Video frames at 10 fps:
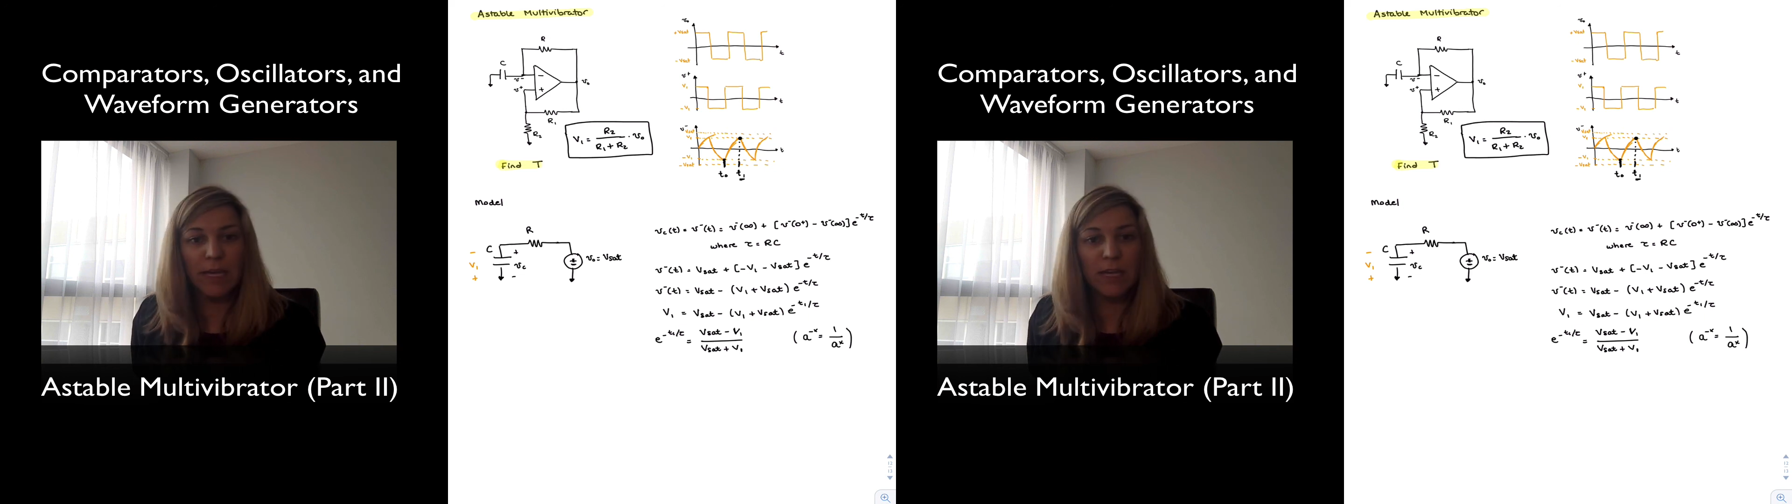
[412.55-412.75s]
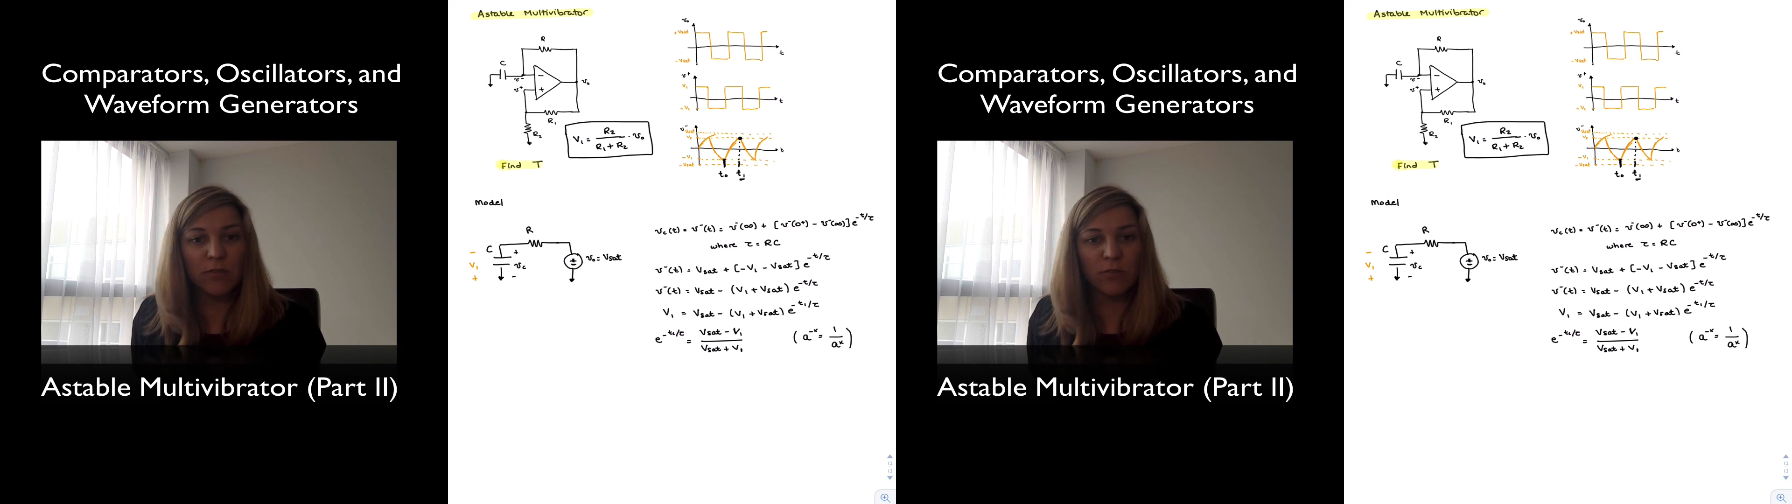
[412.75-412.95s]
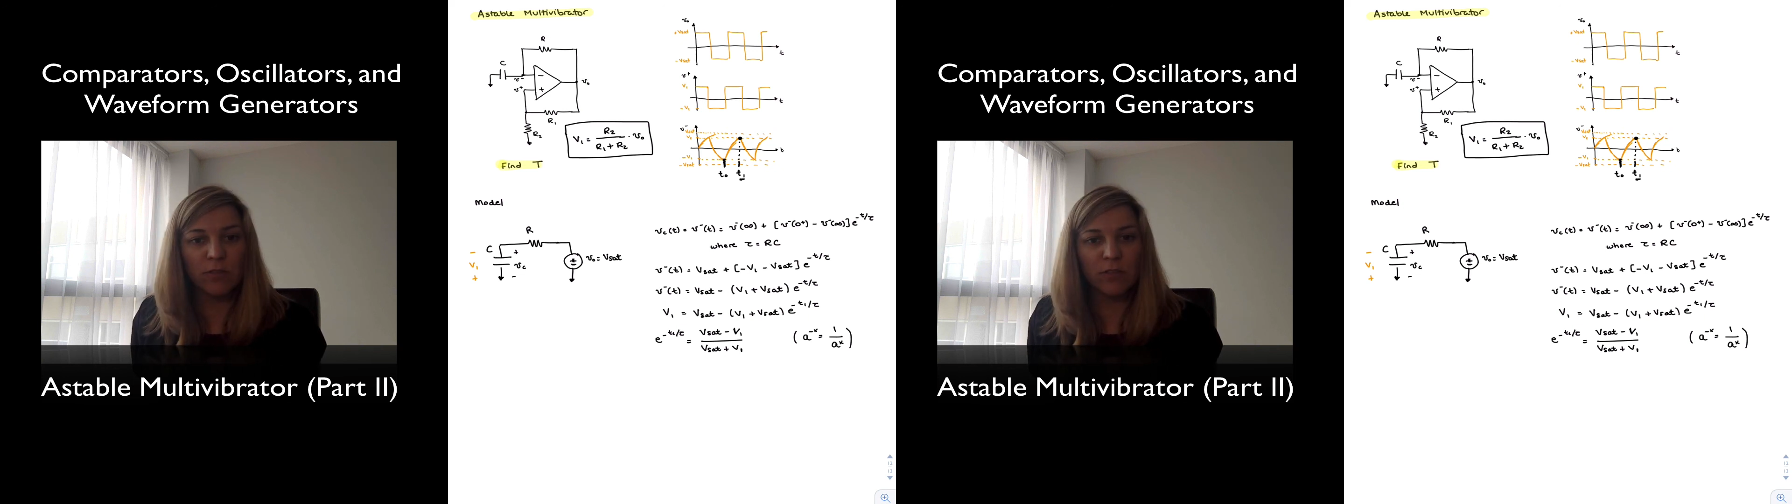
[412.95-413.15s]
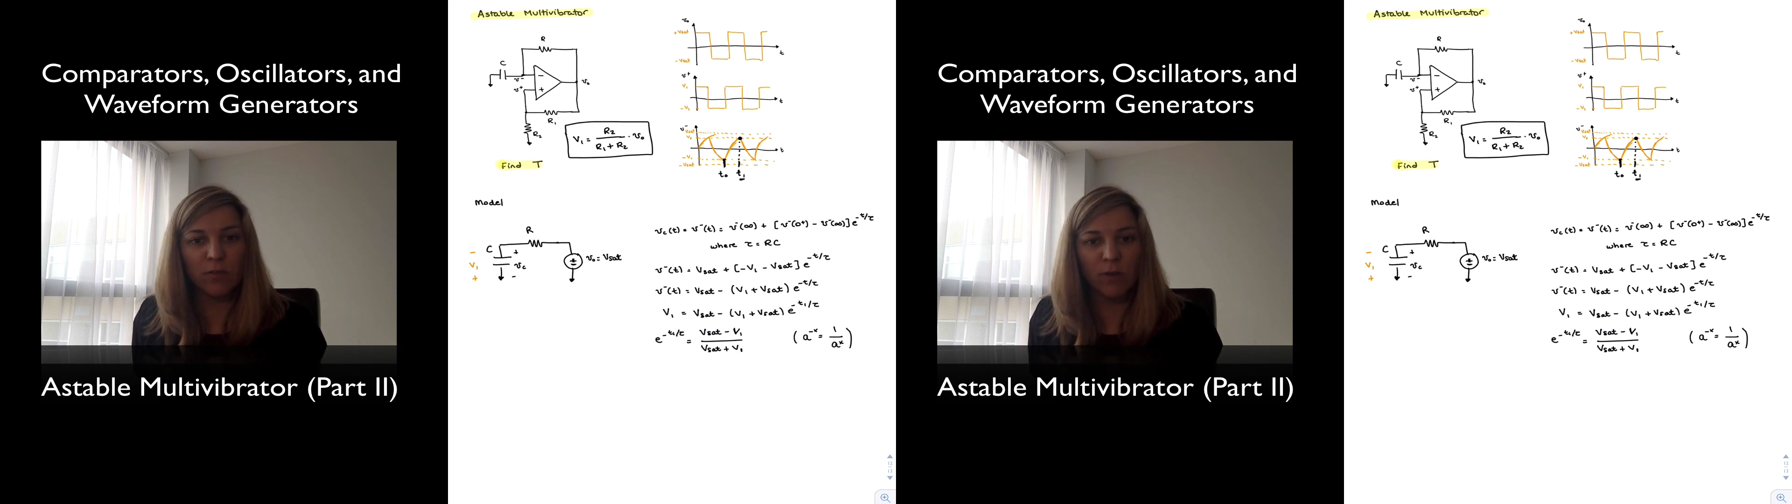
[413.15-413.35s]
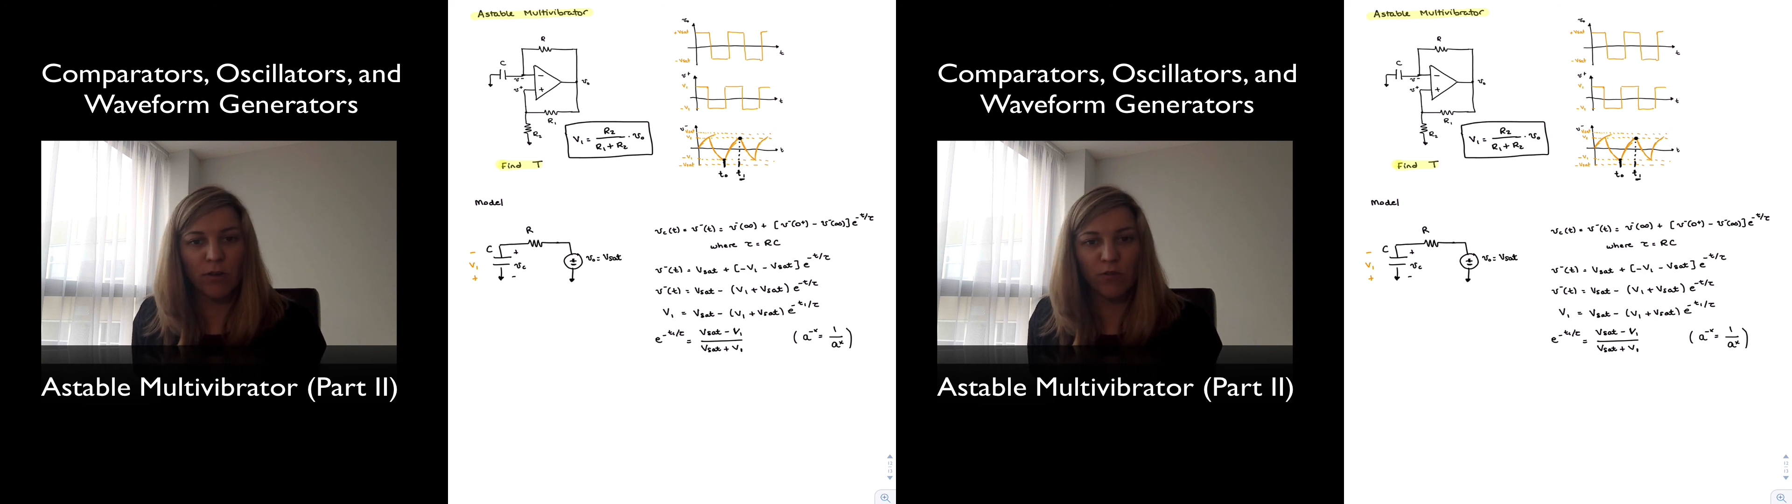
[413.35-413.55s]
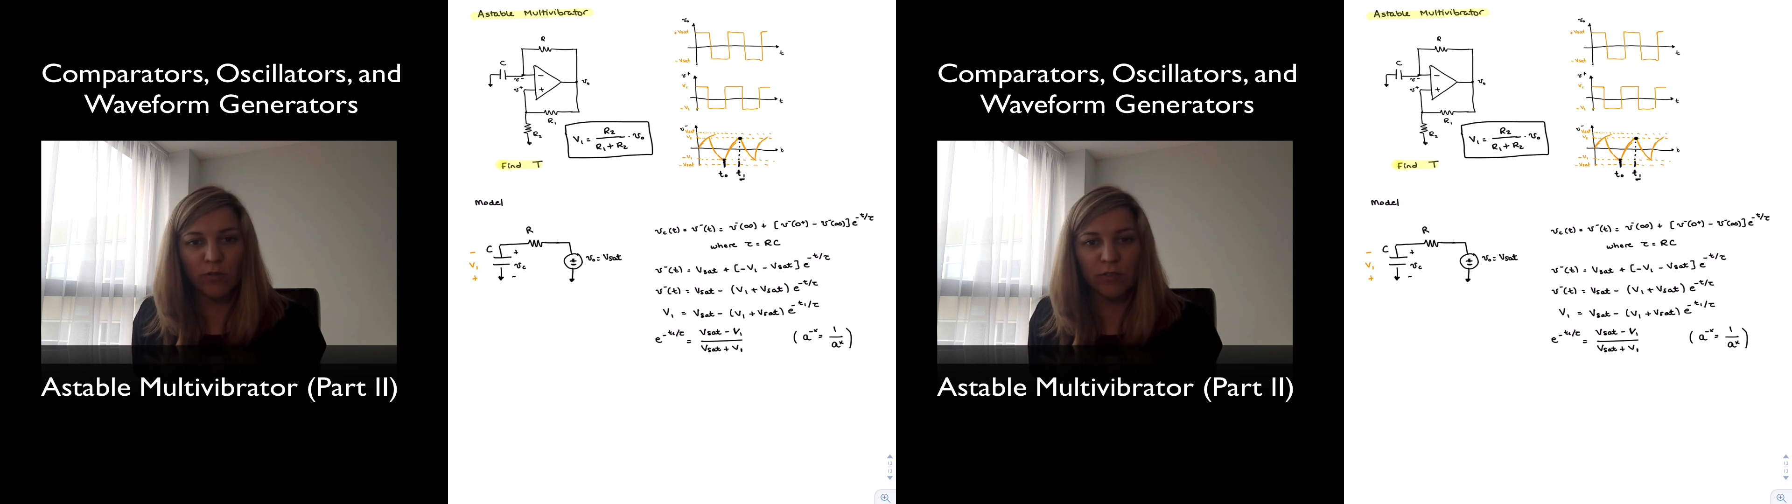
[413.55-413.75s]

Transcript: e to the t1 over